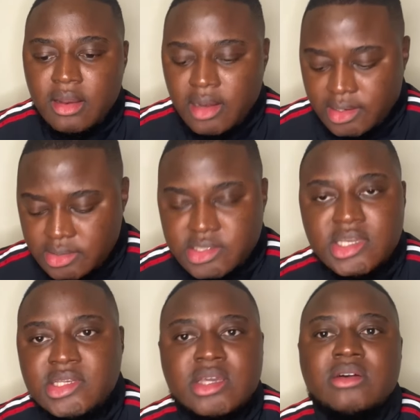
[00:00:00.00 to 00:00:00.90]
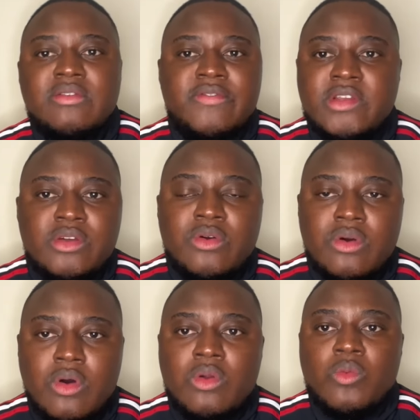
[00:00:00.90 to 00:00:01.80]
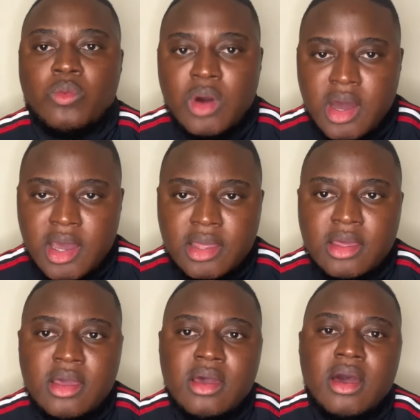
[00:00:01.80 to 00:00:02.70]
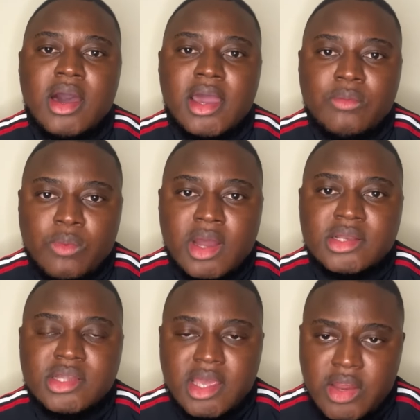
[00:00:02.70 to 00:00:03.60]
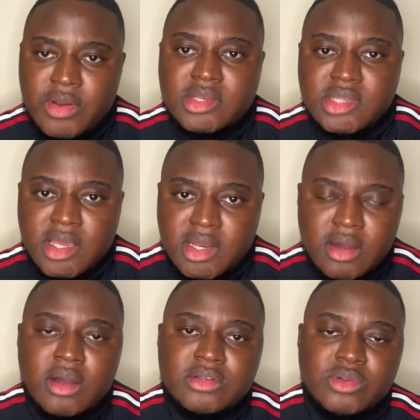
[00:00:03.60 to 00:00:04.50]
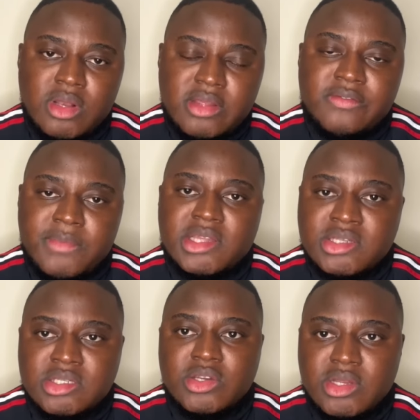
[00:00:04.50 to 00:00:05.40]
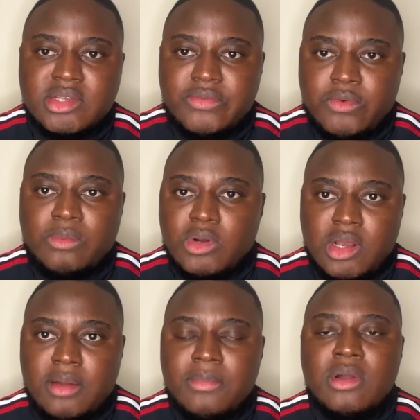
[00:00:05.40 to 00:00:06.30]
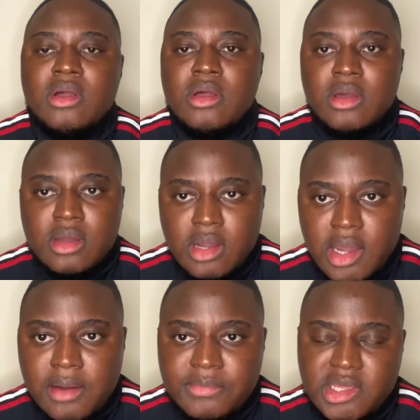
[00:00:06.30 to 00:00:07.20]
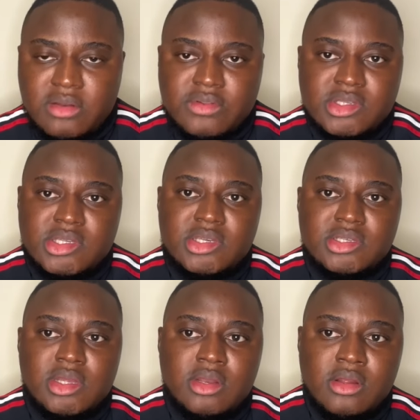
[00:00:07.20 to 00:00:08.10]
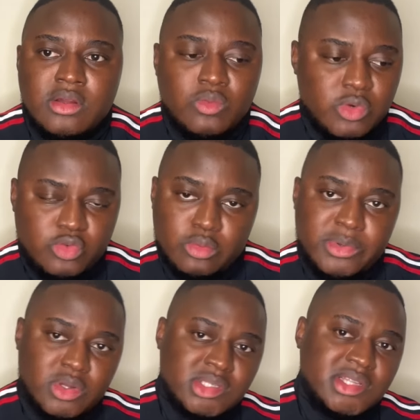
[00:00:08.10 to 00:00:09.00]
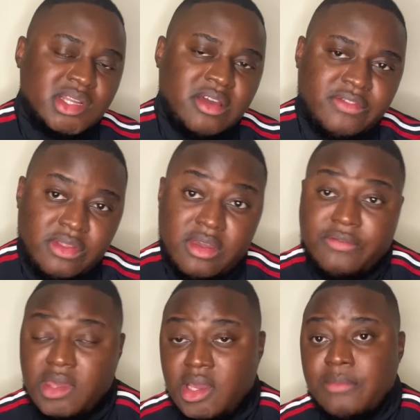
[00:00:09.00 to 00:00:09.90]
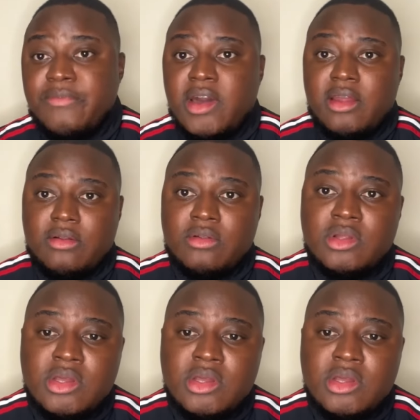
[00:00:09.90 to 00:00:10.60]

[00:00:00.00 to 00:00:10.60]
like a detailed video on why I want Erik ten Hag to leave Manchester United Football Club come the end of the season, which will be on Saturday after the FA Cup final.